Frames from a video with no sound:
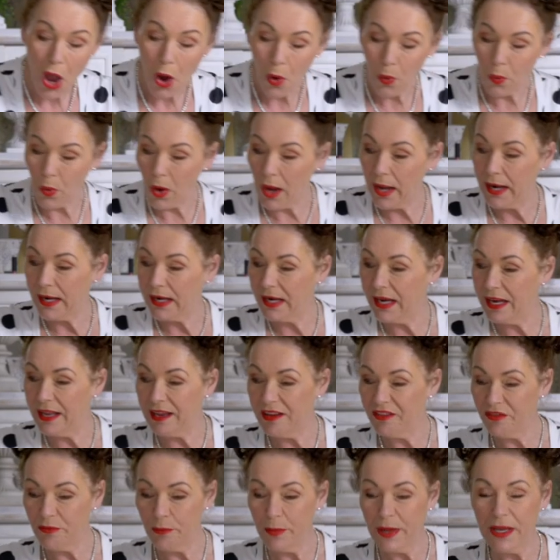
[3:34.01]
Right,
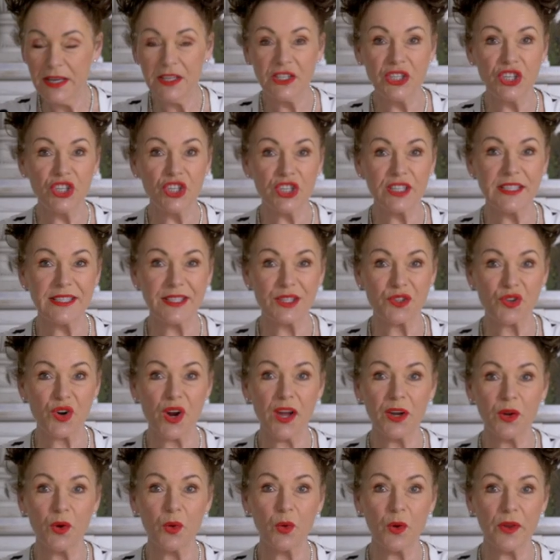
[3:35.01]
leave me to just
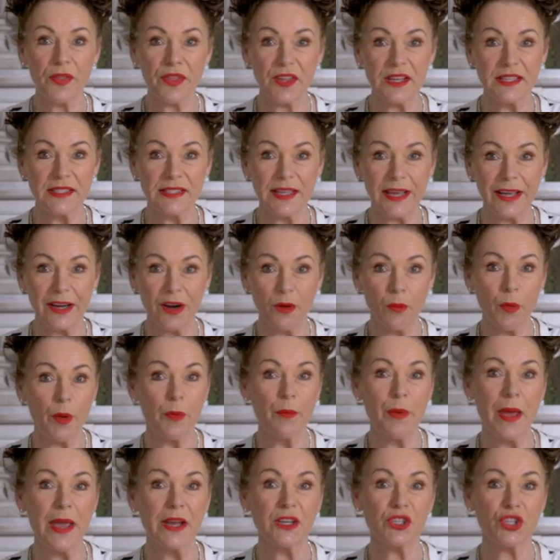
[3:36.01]
strike all of this and I'll be
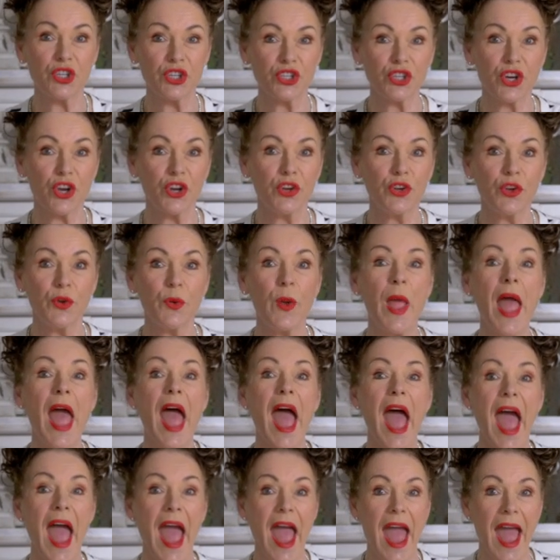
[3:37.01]
back to show you
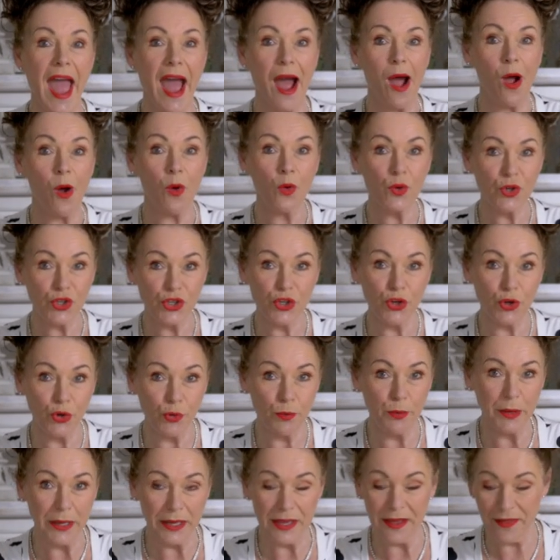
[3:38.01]
how to
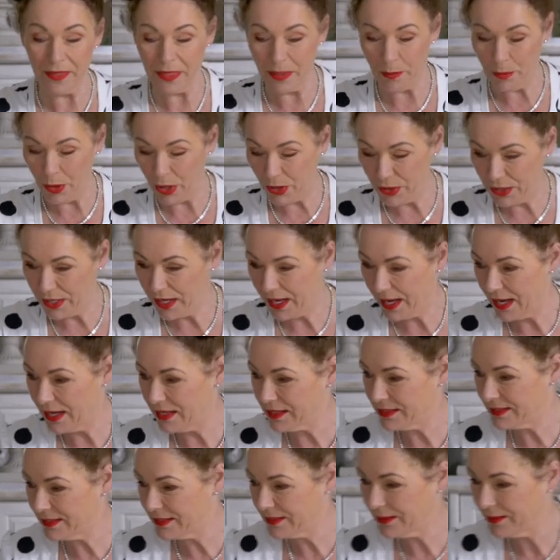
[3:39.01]
begin the
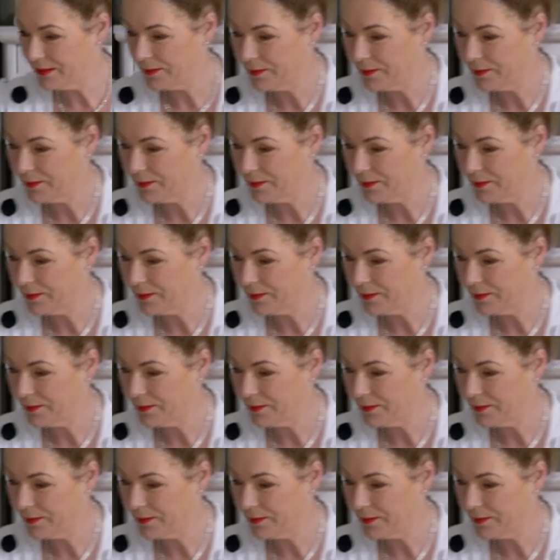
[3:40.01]
bouquets.